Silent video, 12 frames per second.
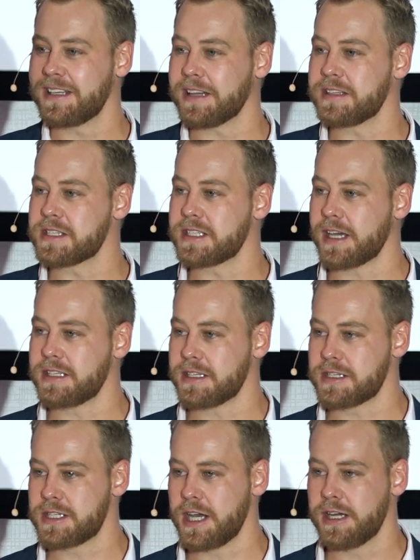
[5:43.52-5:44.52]
that this date
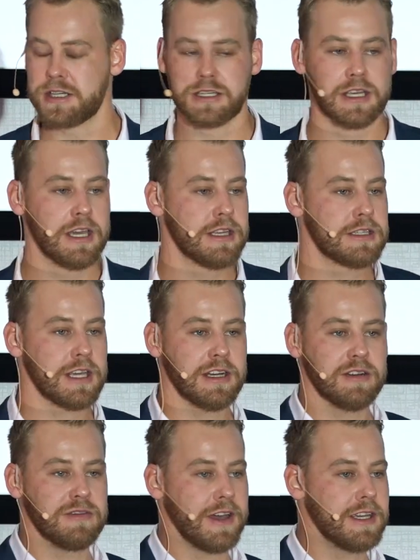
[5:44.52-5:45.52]
has changed.
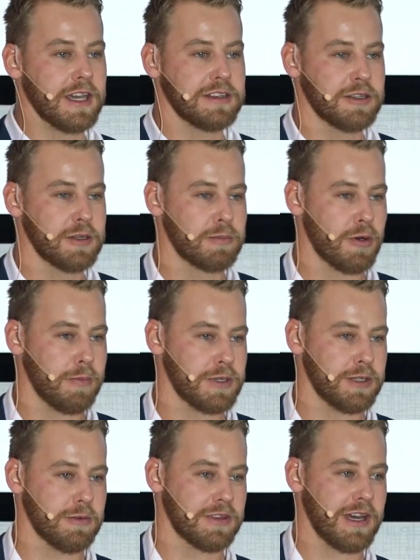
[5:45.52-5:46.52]
Tenant vacated the
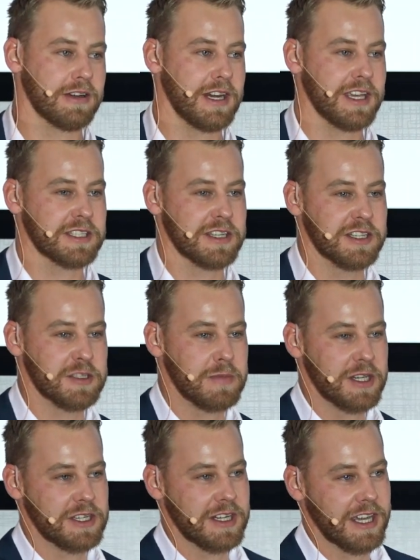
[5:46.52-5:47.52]
property without an exit
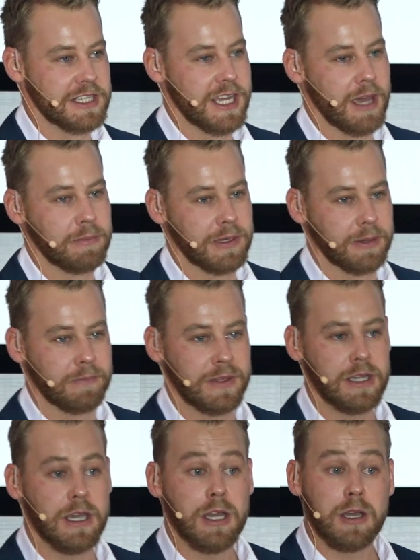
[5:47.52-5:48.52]
inspection actually happening.
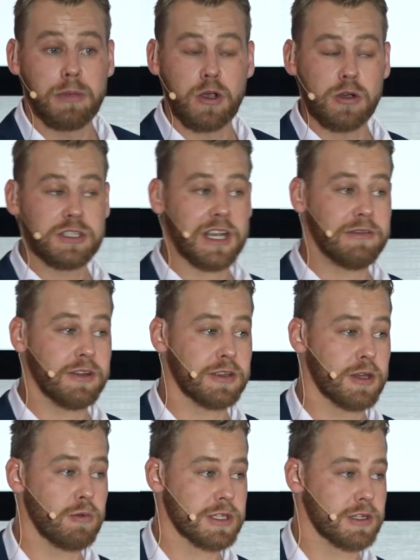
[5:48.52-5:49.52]
Because
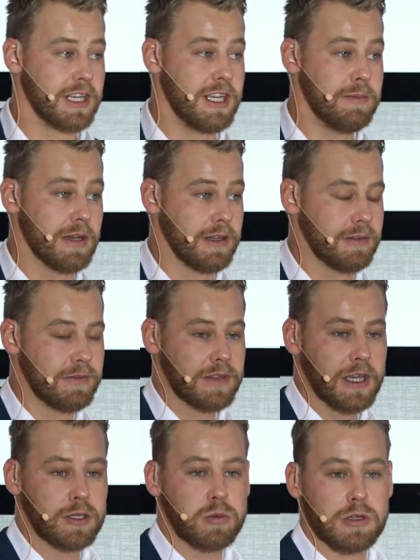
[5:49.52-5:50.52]
everything was on email,
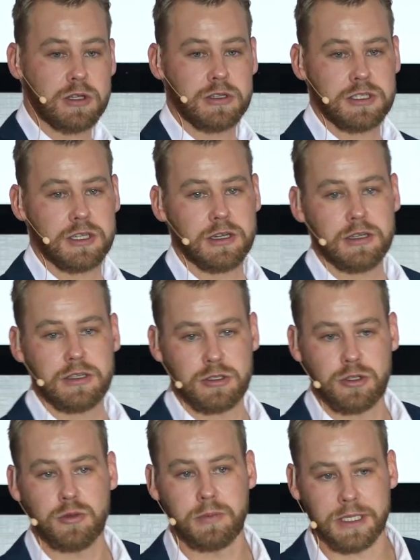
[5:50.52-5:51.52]
it was considered
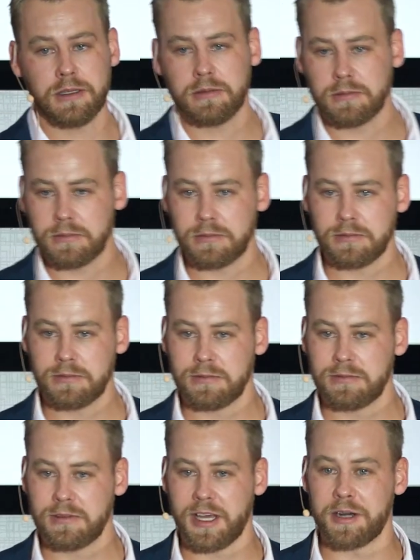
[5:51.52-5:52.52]
to be
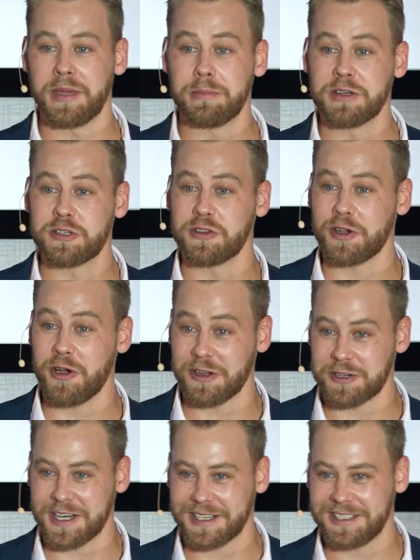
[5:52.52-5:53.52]
an amendment to the
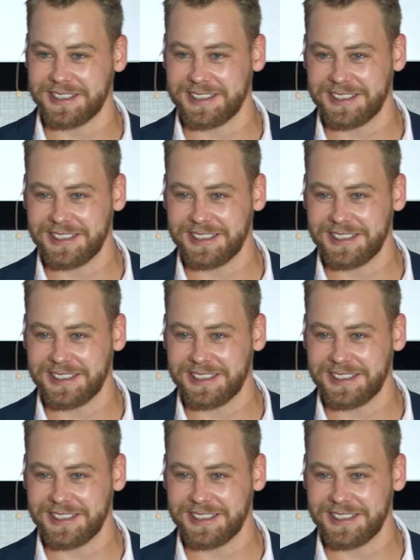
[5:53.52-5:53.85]
contract.